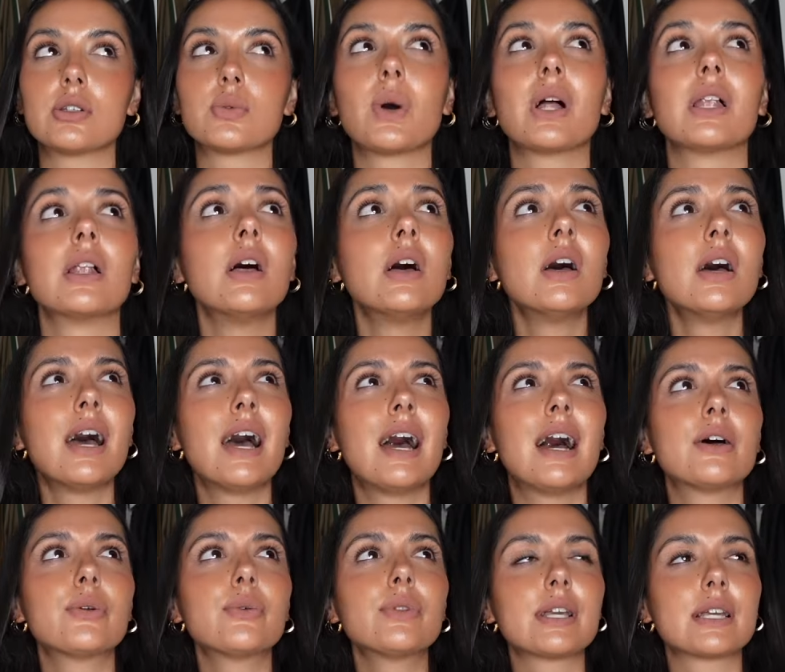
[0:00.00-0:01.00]
Well,
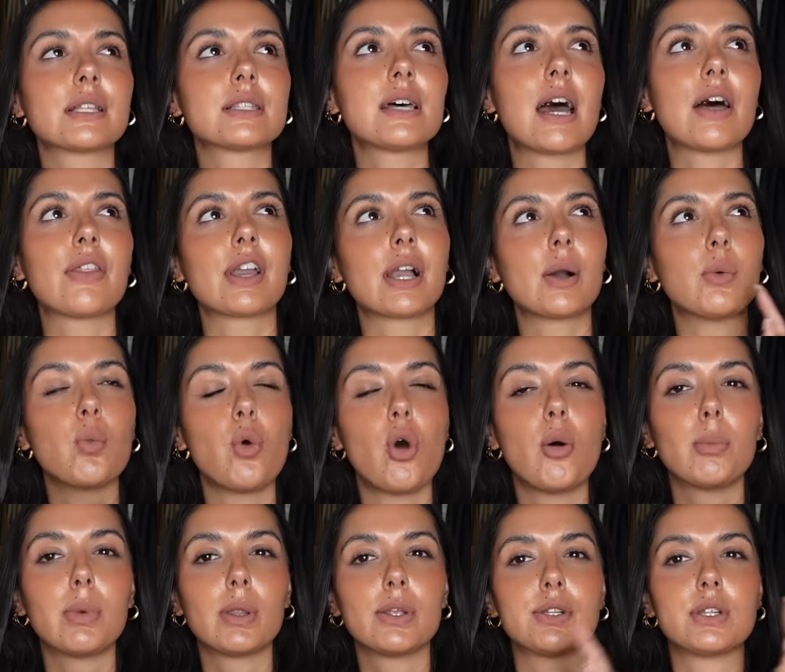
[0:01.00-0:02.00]
I don't think it's that. I think I'm
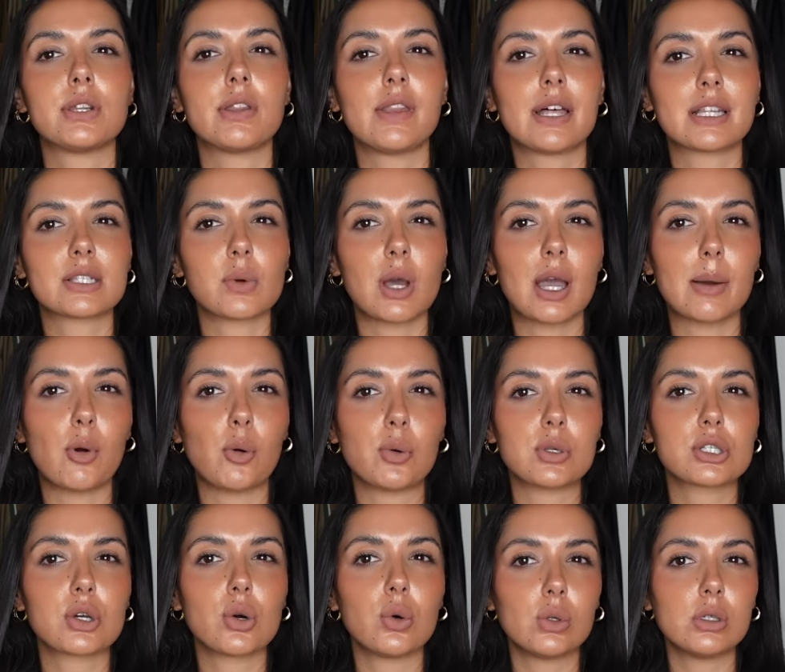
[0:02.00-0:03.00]
warm-blooded and that's why I'm
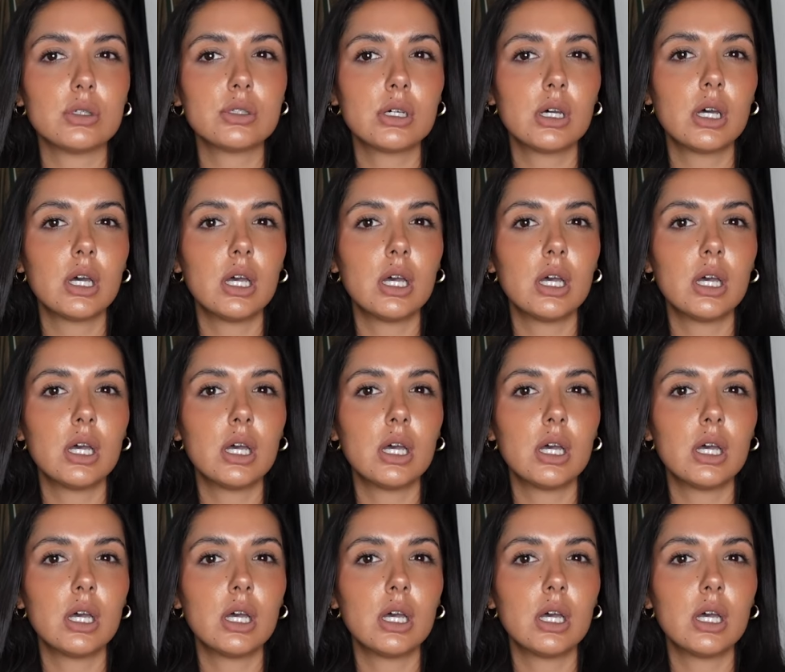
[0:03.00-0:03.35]
always cold.